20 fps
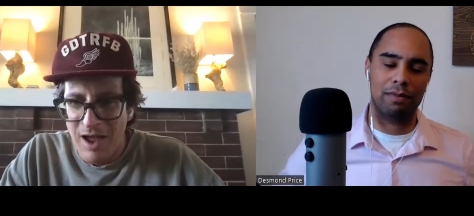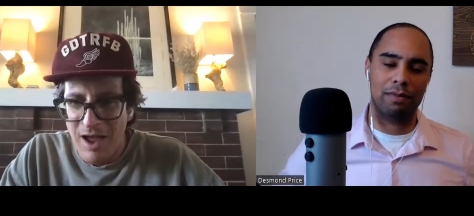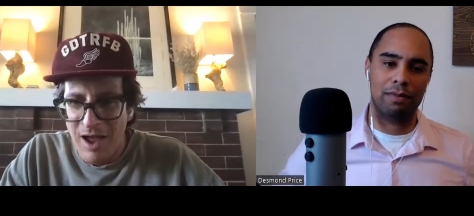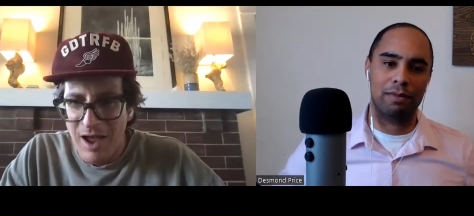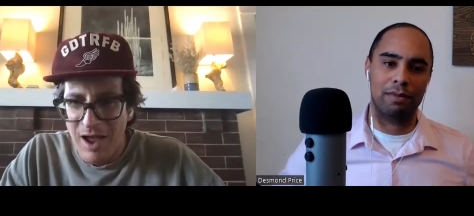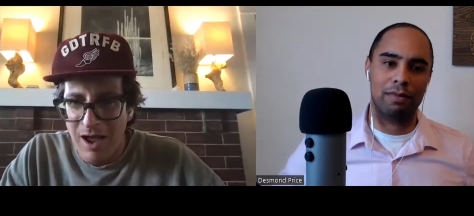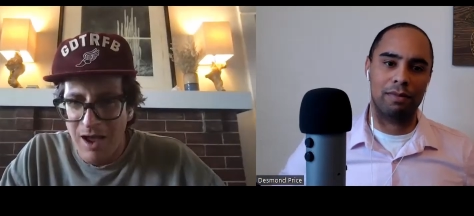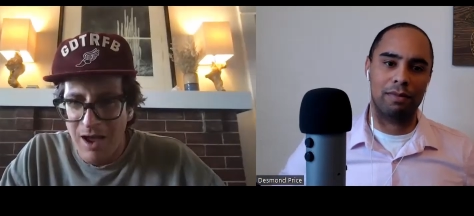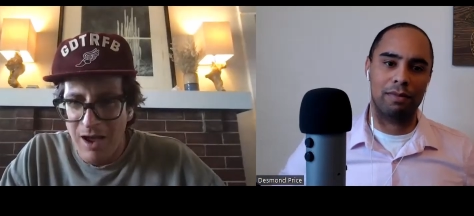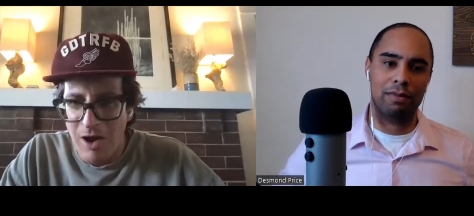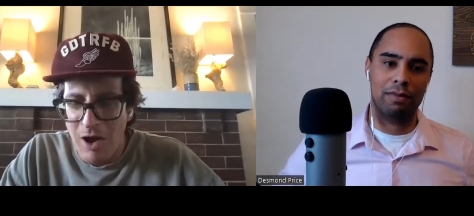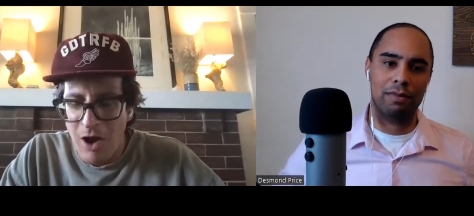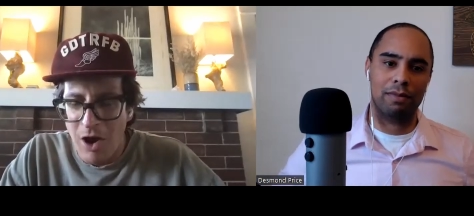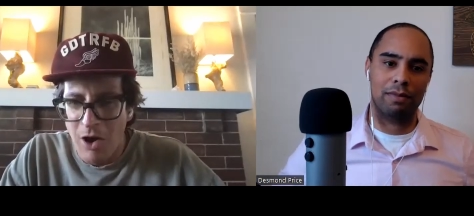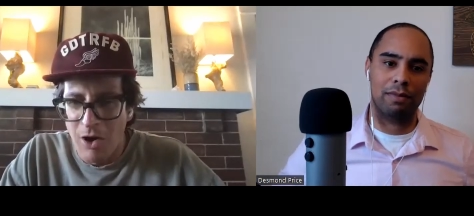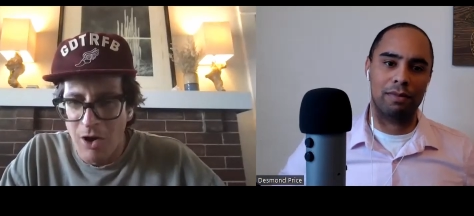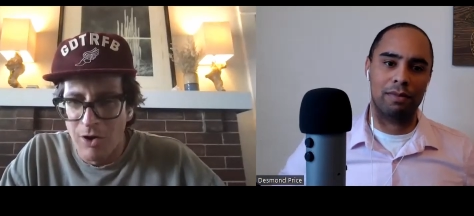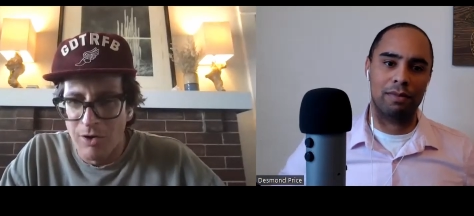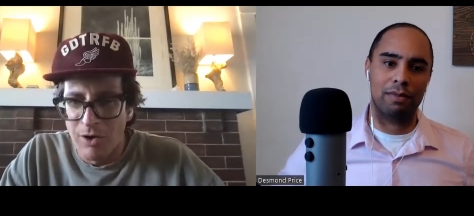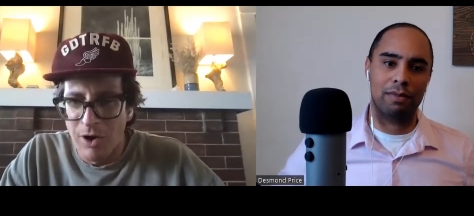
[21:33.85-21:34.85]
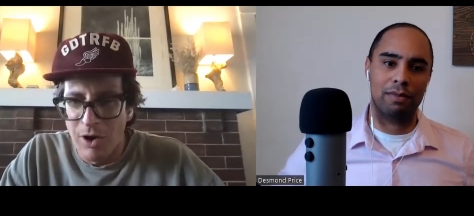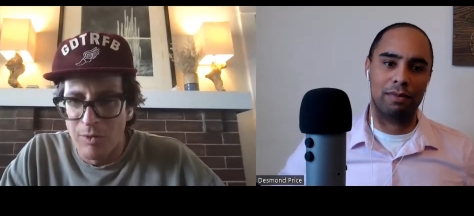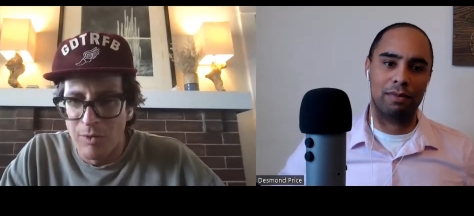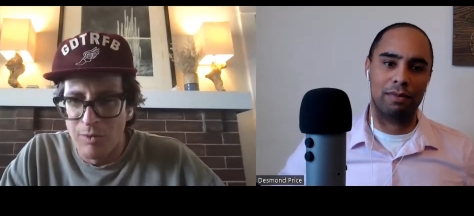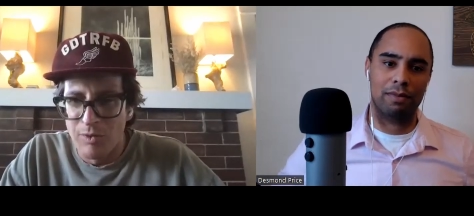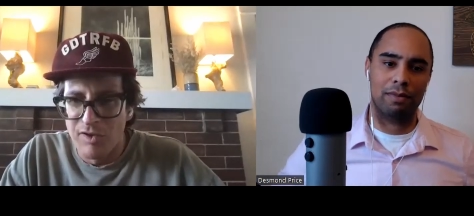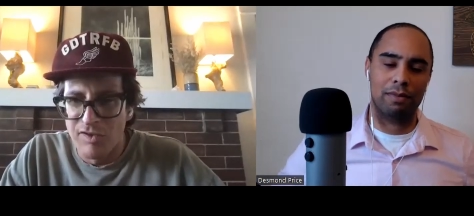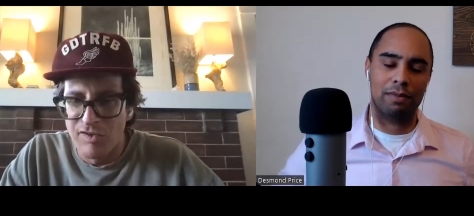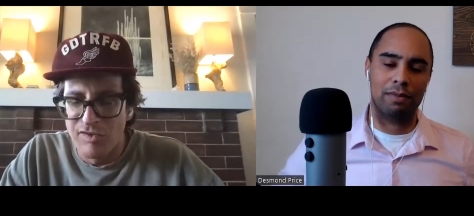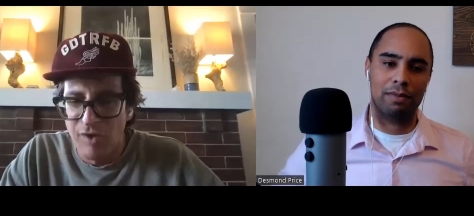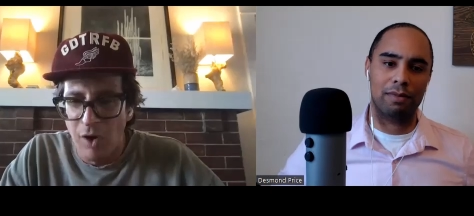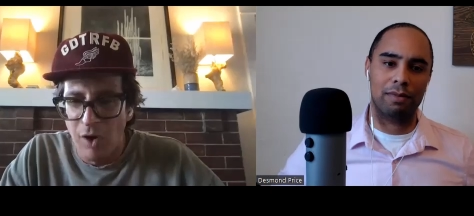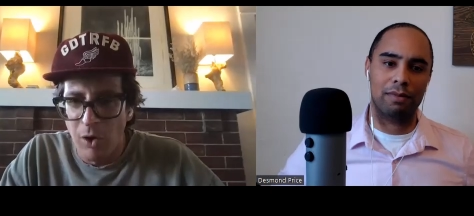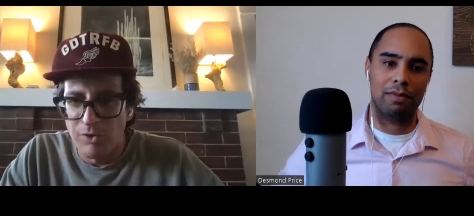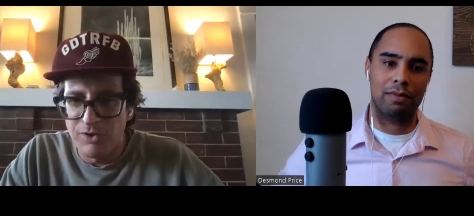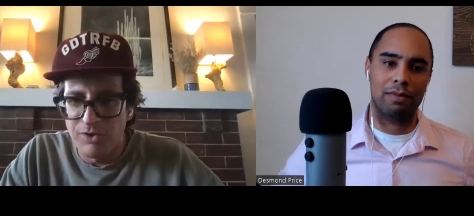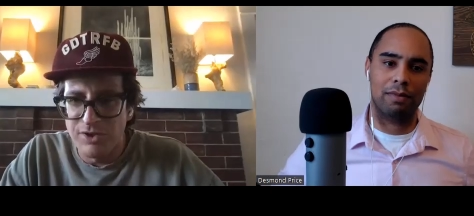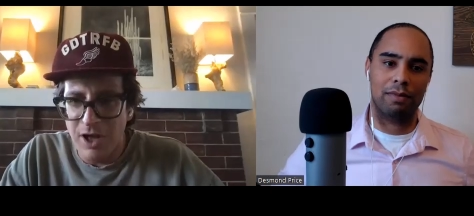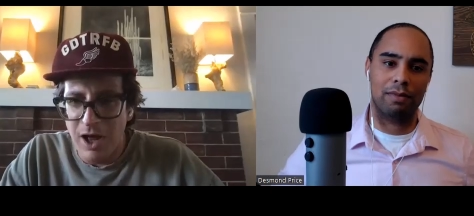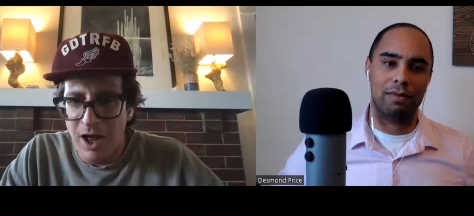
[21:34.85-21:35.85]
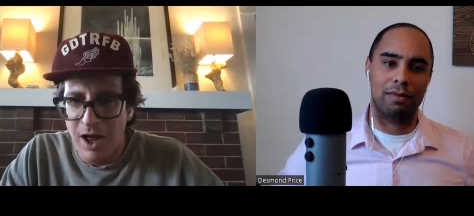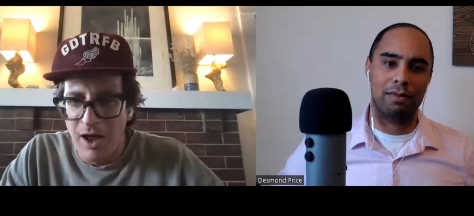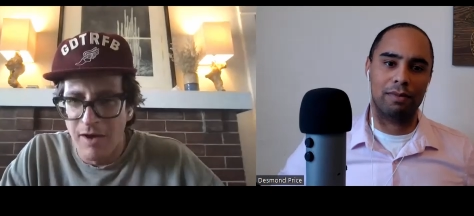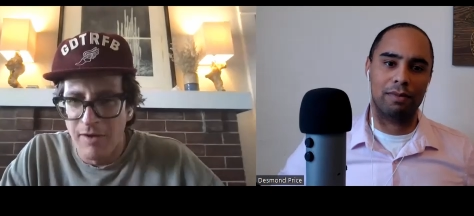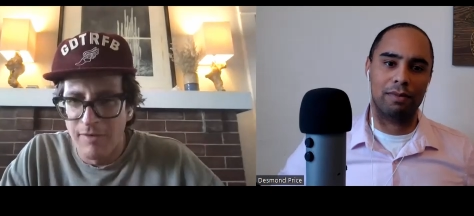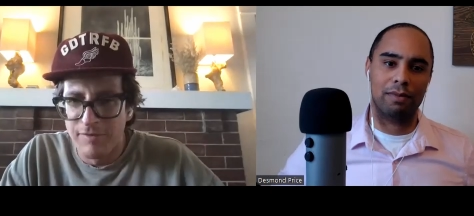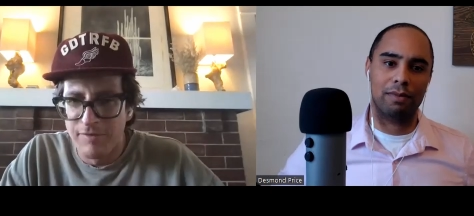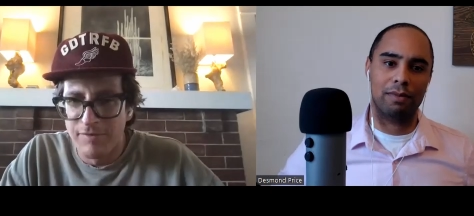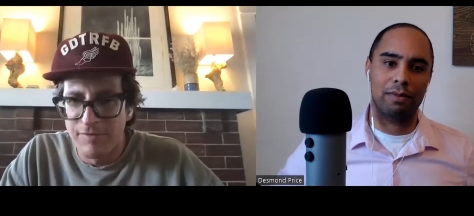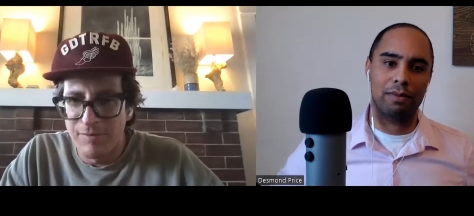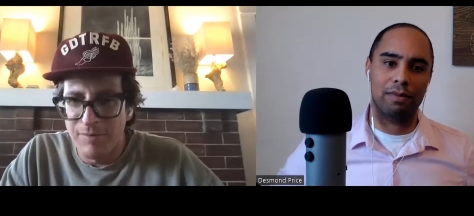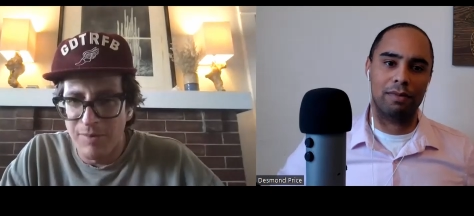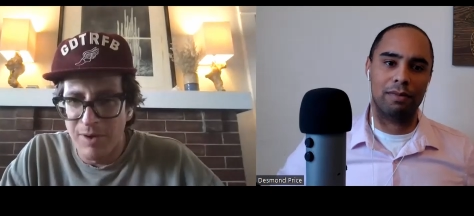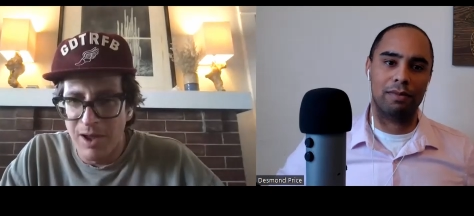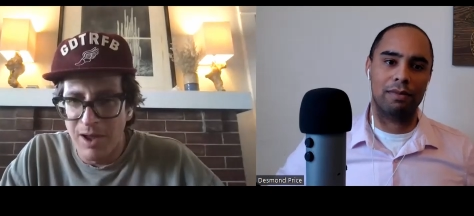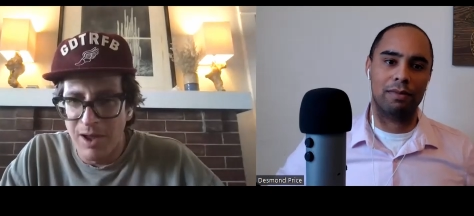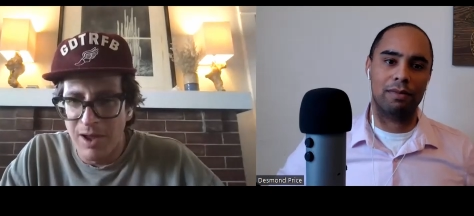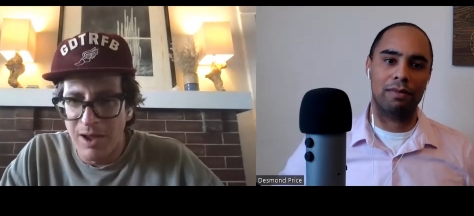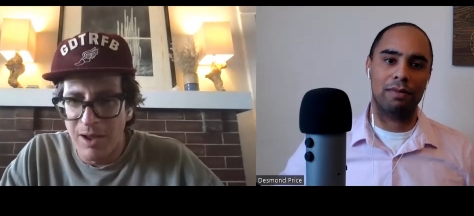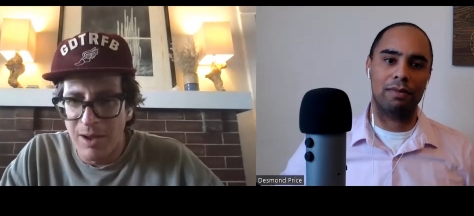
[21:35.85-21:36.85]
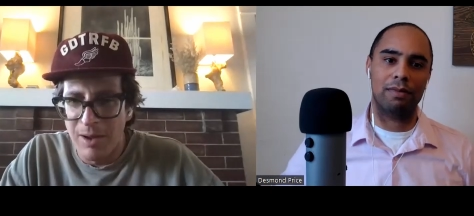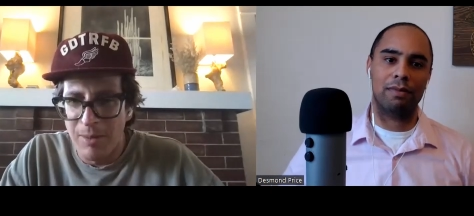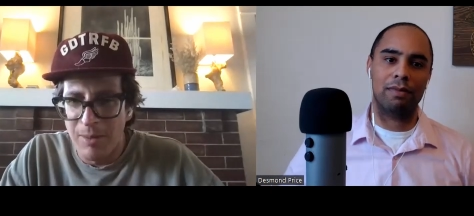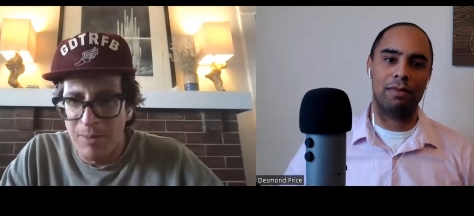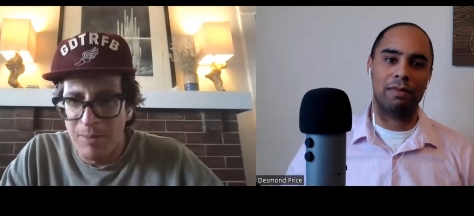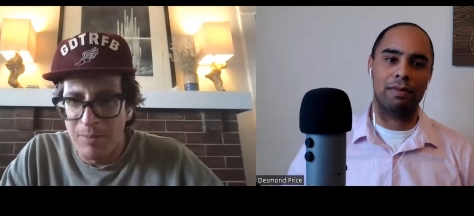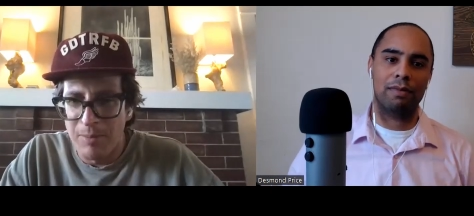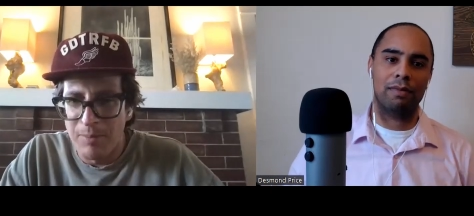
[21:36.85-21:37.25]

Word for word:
Speaker 1: uh, are a result of uh,